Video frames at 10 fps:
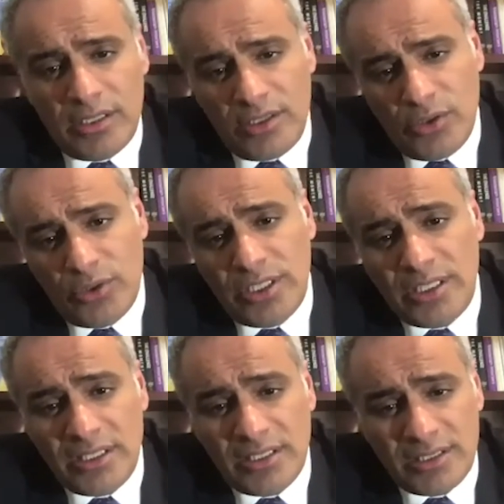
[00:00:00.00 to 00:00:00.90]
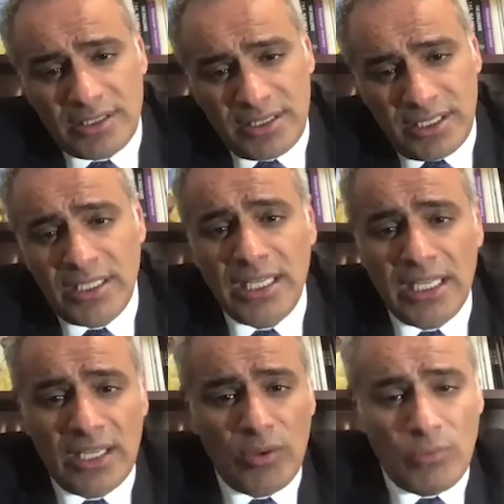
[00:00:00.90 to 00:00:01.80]
Yehuda
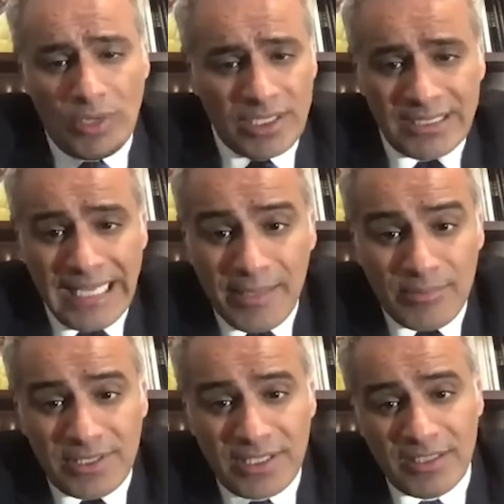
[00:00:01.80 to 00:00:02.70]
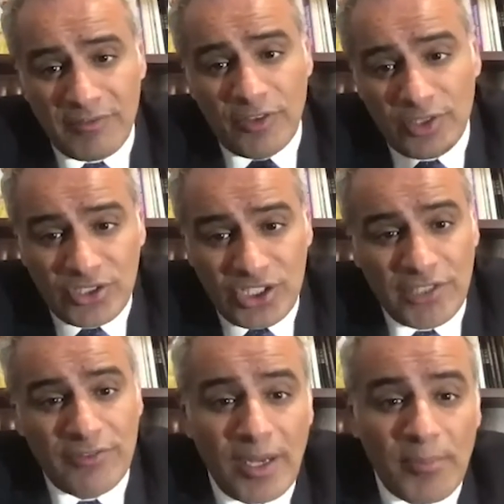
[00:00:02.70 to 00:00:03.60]
Serna was named the first
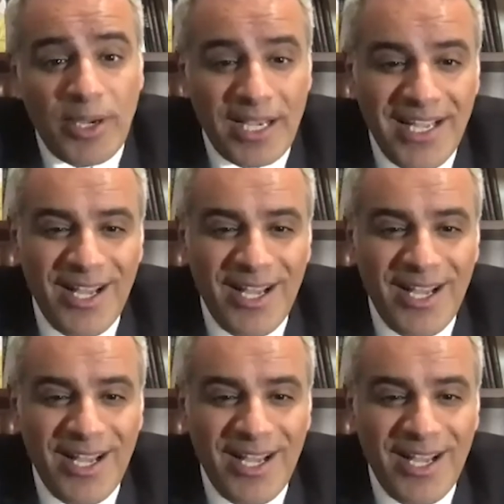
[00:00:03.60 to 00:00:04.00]
chief rabbi